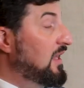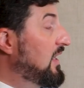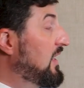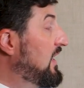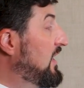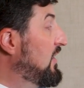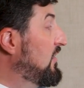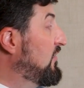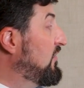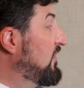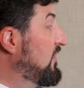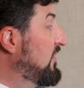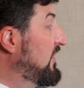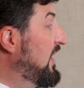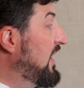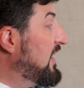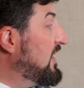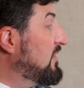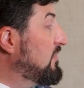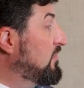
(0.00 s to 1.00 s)
If
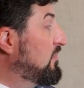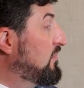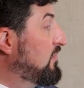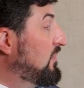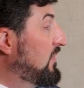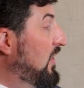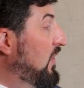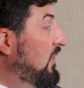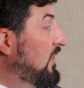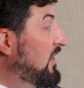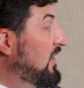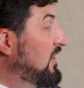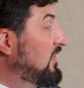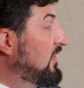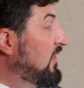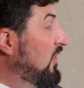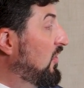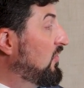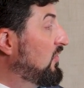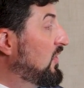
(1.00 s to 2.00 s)
that area in the
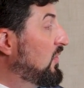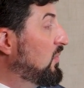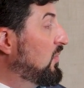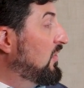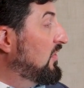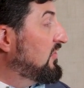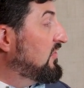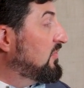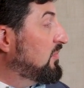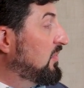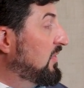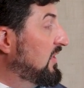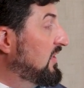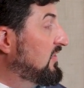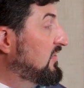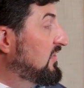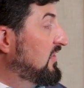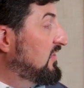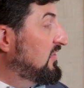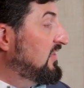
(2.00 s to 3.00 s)
artery where it
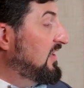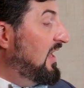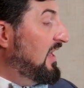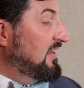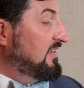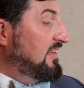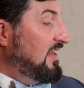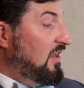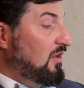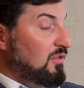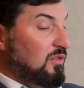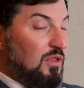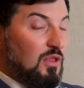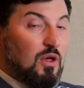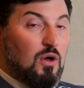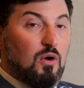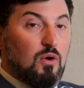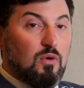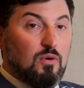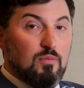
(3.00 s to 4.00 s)
splits is not down
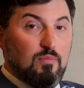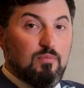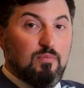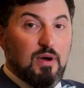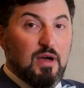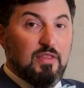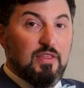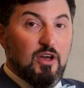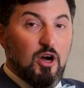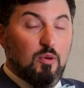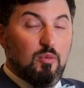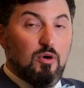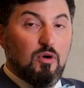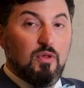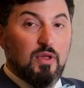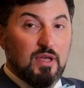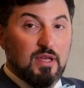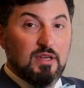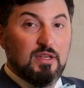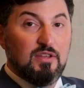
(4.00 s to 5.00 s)
low by the elbow
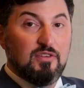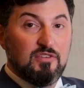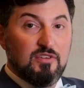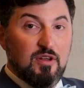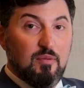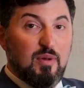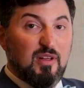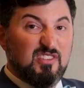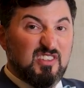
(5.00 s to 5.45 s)
like it is in about